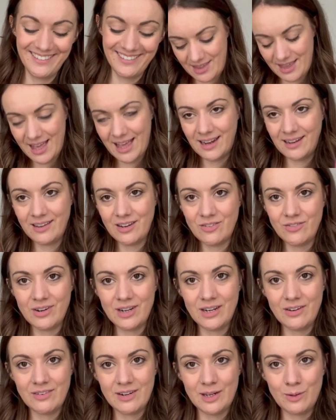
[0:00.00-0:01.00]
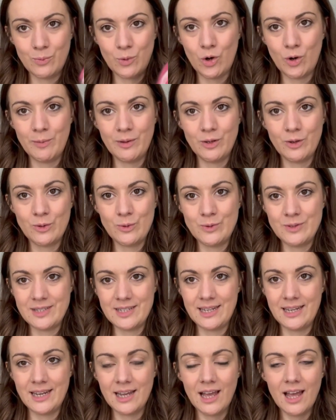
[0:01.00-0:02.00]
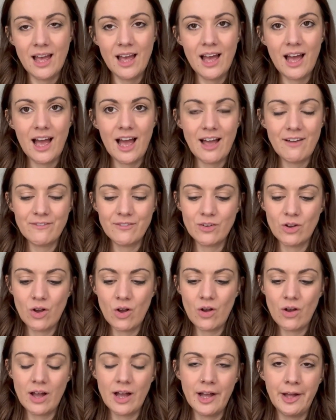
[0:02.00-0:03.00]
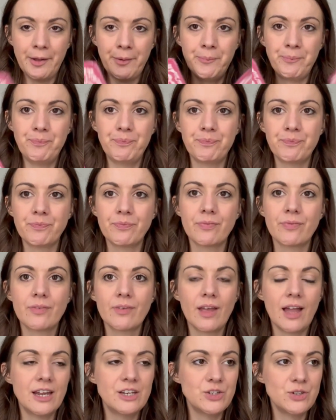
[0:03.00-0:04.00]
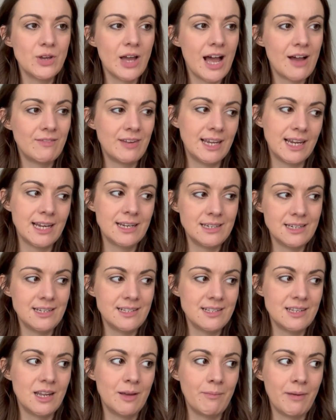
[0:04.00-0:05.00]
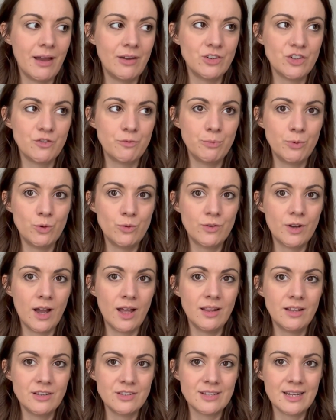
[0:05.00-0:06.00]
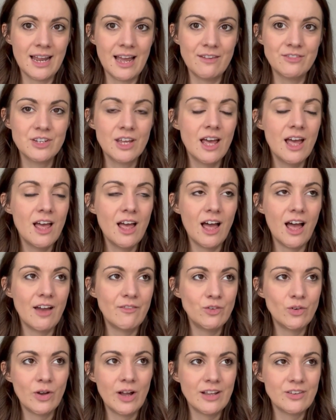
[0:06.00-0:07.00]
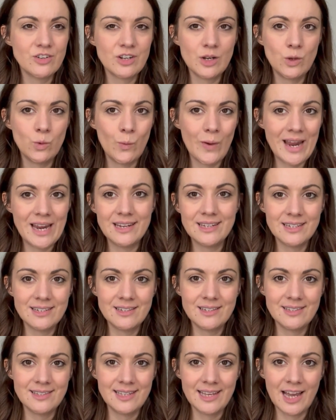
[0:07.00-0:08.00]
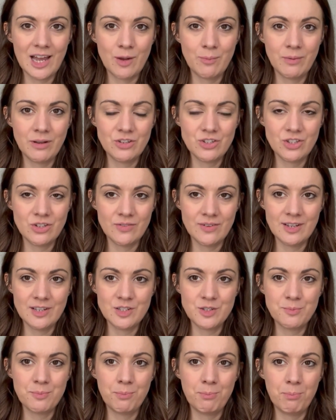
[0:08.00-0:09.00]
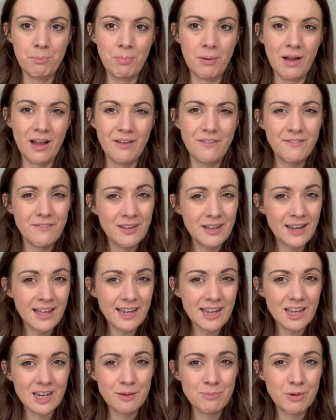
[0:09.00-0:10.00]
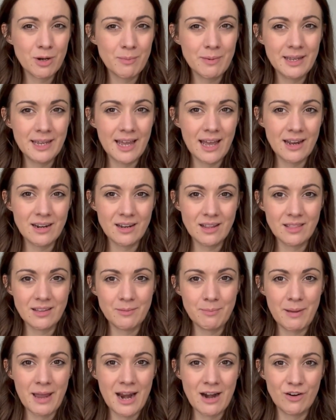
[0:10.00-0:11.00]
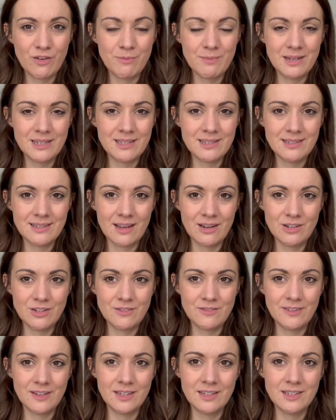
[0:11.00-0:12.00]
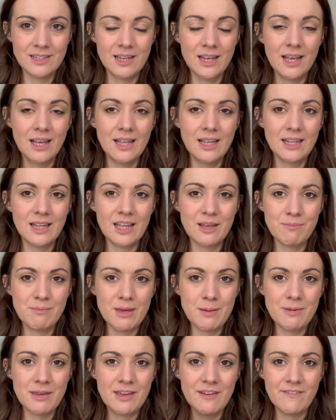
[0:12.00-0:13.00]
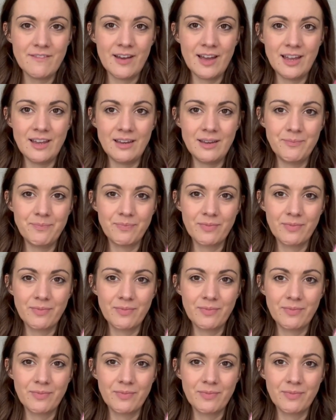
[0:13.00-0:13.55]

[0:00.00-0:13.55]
And they're really warm and cozy. I've got, I do have like a decent amount of both colours left. I've not actually weighed it to see how much there is, but I feel like I could probably get another pair of mittens out of it. Like maybe if I